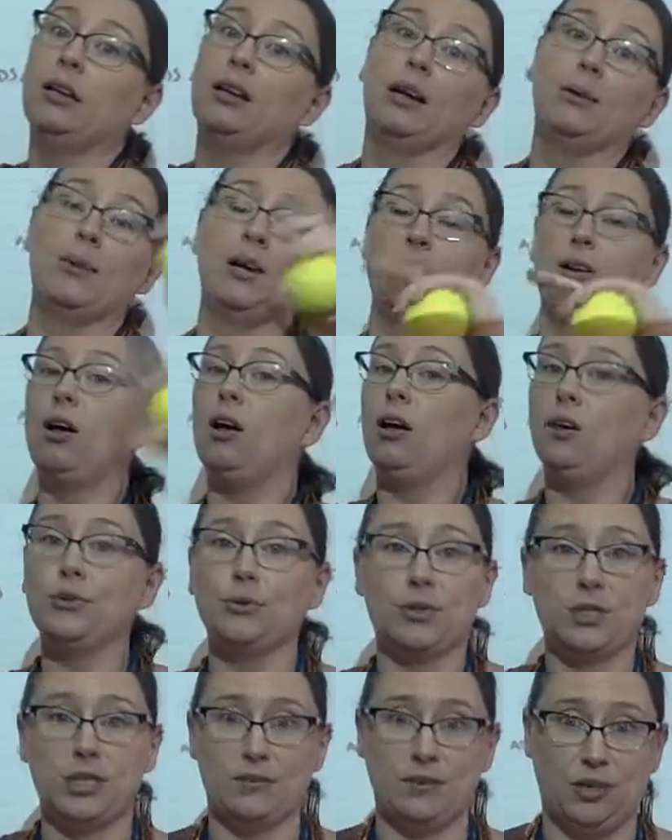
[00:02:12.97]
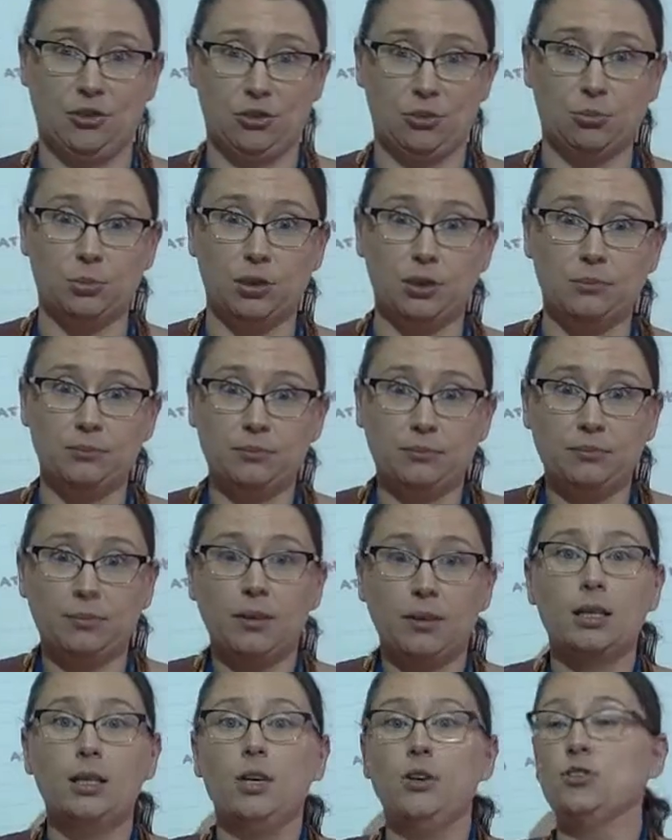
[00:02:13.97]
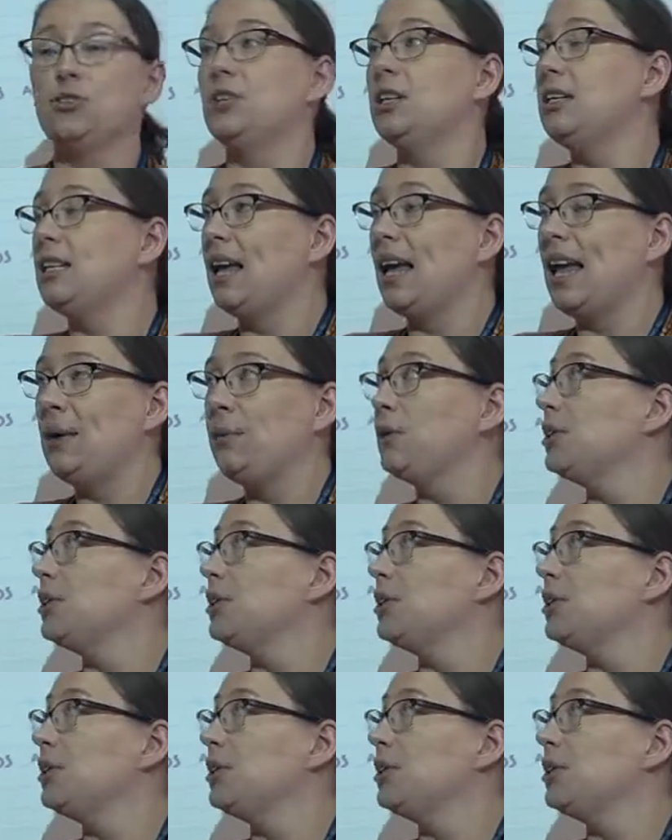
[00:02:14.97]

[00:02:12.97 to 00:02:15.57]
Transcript: and we need all sorts of algebra. So today